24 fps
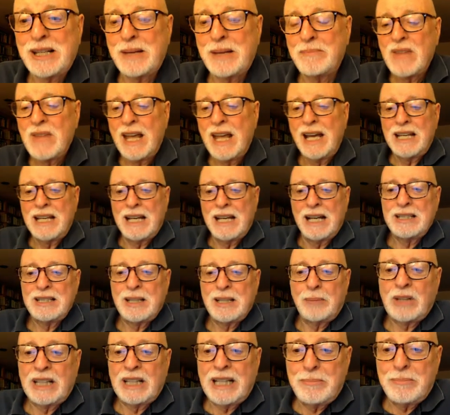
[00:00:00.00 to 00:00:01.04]
um, that's
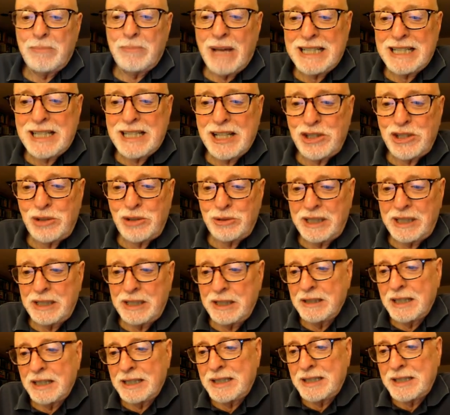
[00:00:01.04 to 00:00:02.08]
something that makes history,
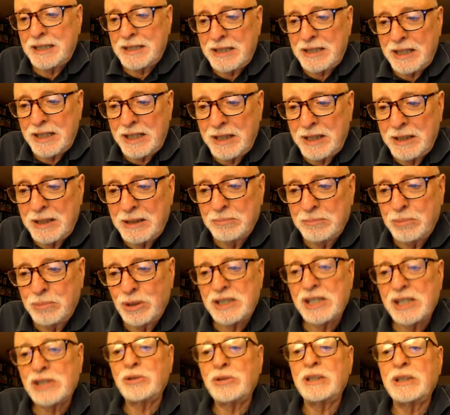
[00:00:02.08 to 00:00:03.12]
at the, uh,
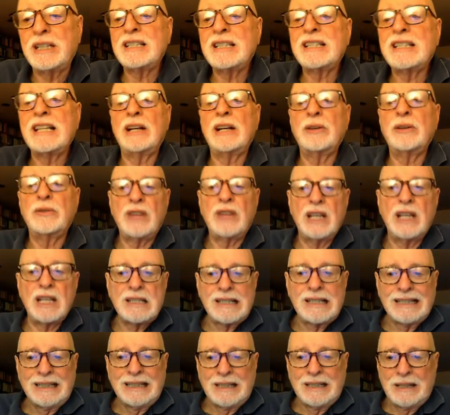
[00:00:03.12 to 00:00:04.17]
puts history at the center of
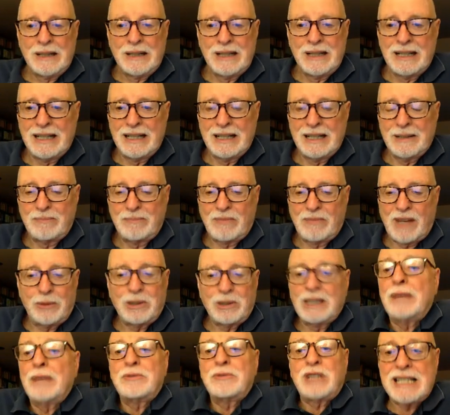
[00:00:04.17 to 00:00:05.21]
things. Um, I
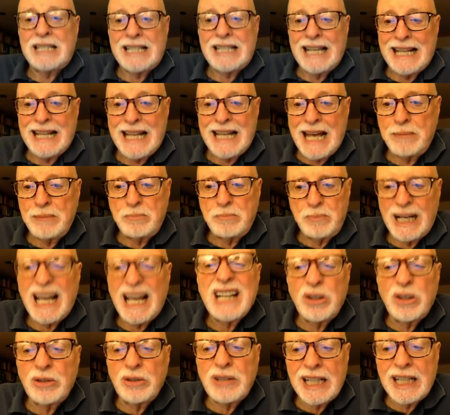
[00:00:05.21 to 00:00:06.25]
would love to say that, but I
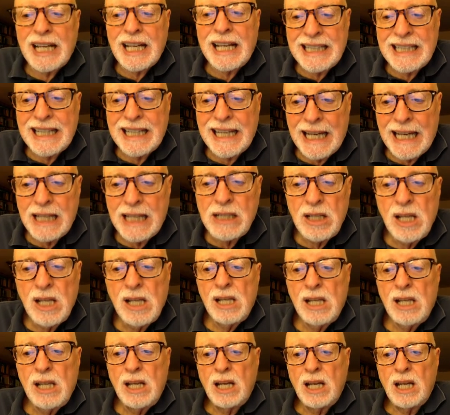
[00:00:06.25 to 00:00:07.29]
don't think I can.
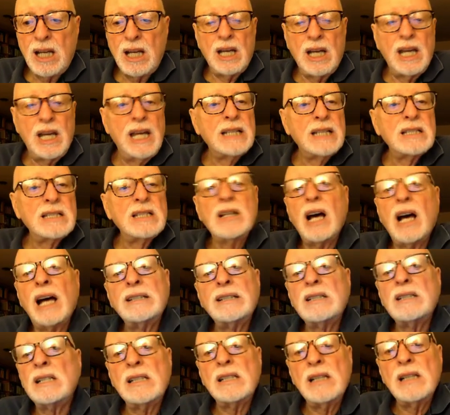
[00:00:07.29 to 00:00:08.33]
Uh, it's
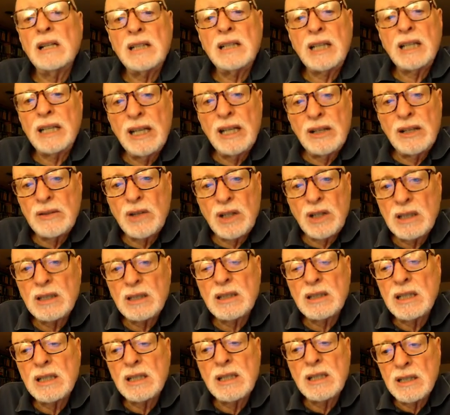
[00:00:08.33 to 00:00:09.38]
not uh, on account of the,
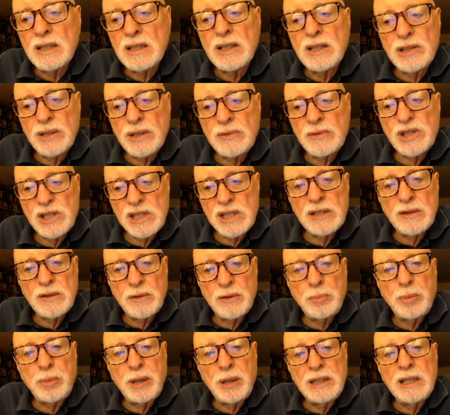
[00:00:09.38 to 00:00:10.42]
the, their differences of
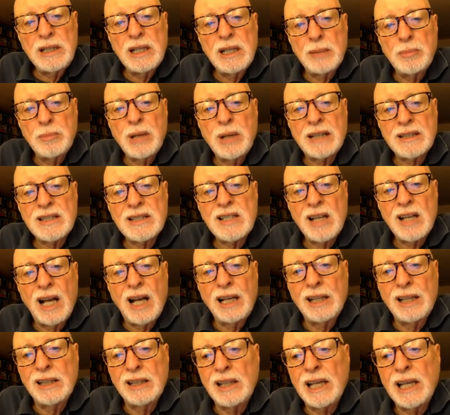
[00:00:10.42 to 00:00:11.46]
opinion about the
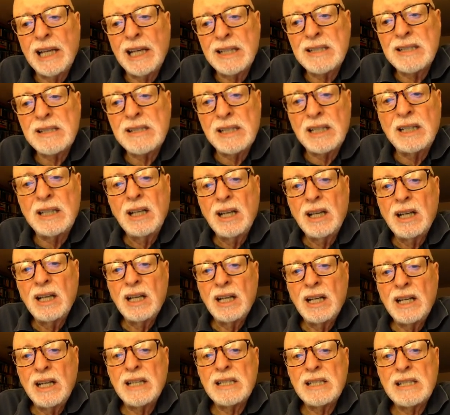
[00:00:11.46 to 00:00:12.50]
Stalin legacy.
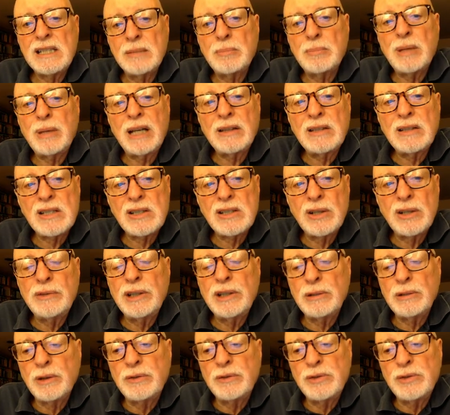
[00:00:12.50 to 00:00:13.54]
It's about the
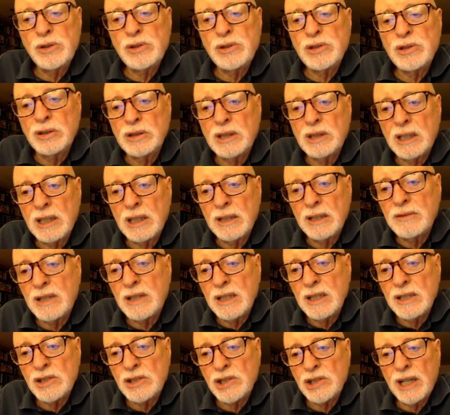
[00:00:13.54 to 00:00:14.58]
Soviet refusal to give
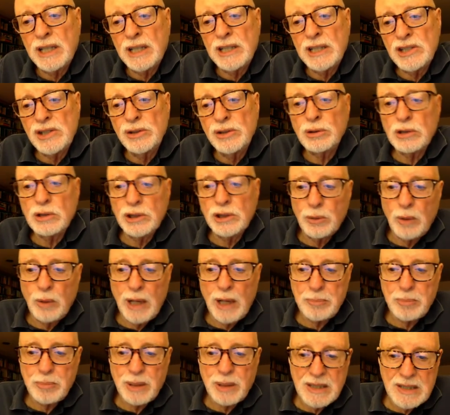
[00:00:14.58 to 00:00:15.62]
the Chinese nuclear
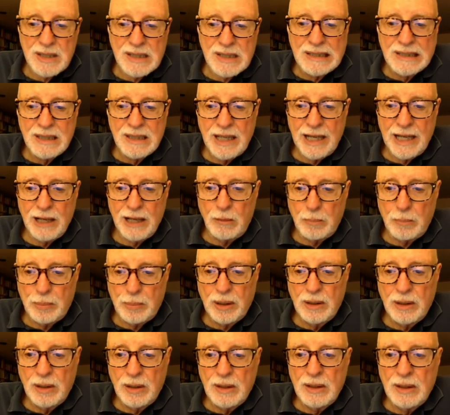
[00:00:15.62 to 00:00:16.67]
weapons help
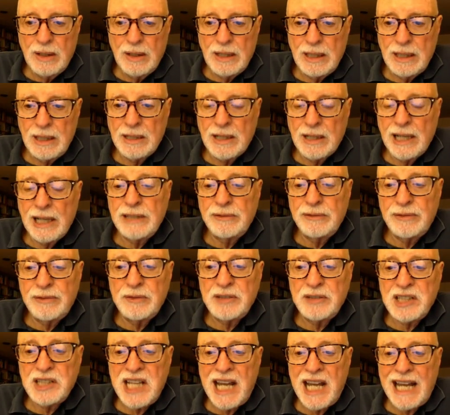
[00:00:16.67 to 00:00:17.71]
in
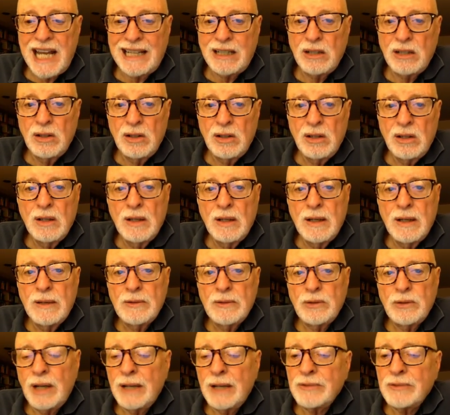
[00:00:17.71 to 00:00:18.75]
1958.
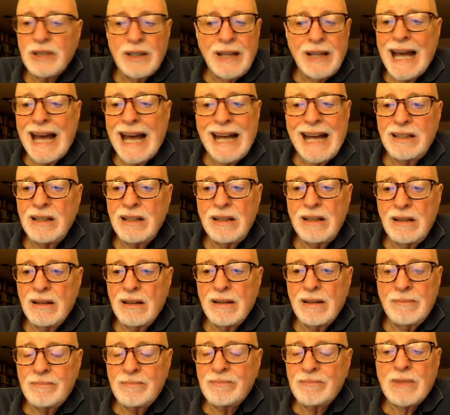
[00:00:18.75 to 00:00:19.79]
So after that,
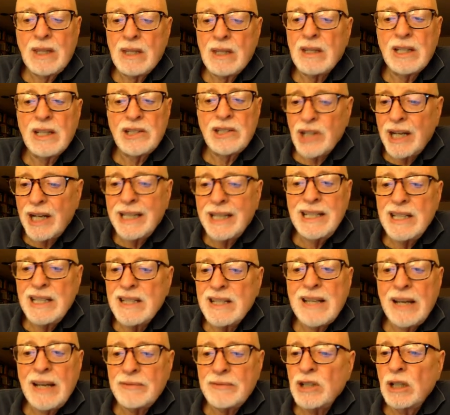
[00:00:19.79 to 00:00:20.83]
the
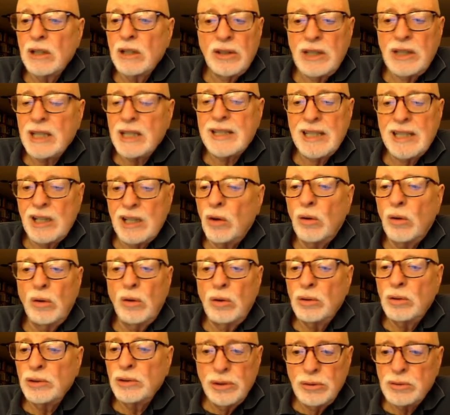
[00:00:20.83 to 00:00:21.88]
Chinese have to look at the
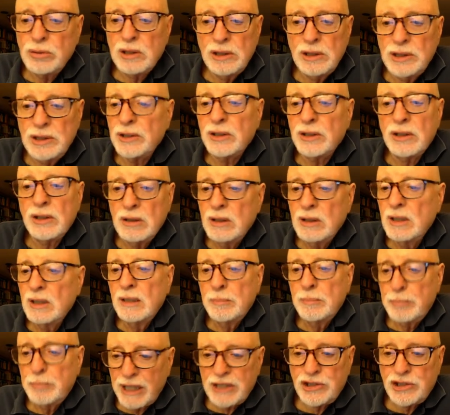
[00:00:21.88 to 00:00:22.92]
whole nuclear
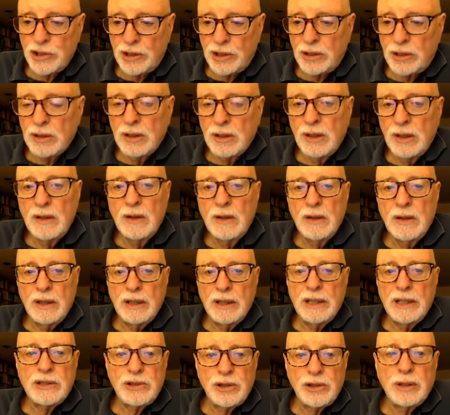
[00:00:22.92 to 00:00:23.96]
picture
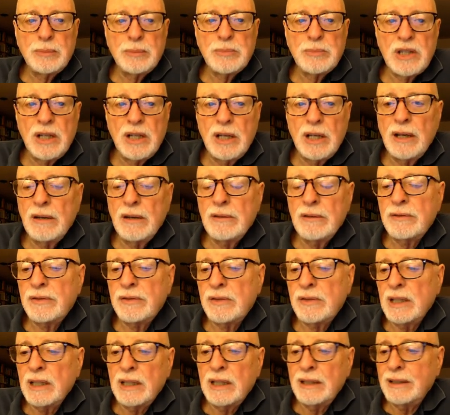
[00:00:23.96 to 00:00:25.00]
in terms of
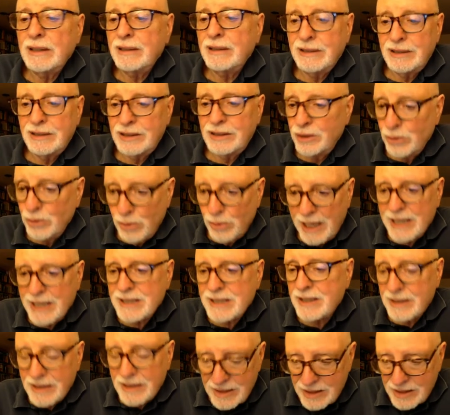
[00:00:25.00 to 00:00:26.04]
the
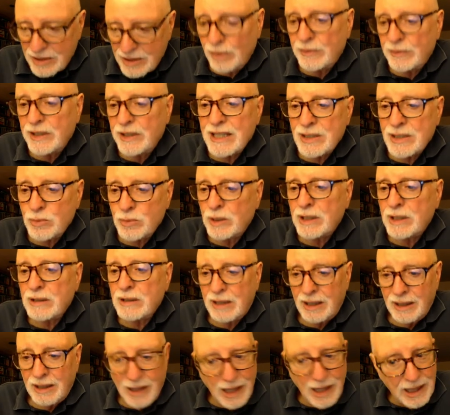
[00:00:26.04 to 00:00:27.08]
U.S. and the Soviets with
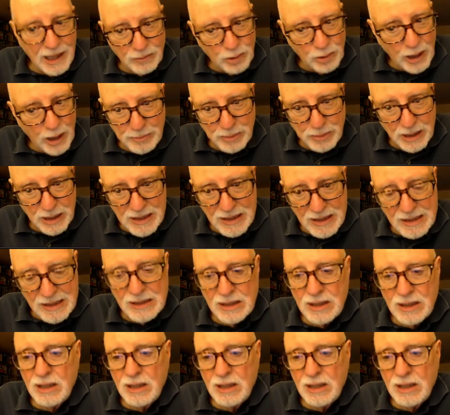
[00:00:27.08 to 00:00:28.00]
a lot of weapons,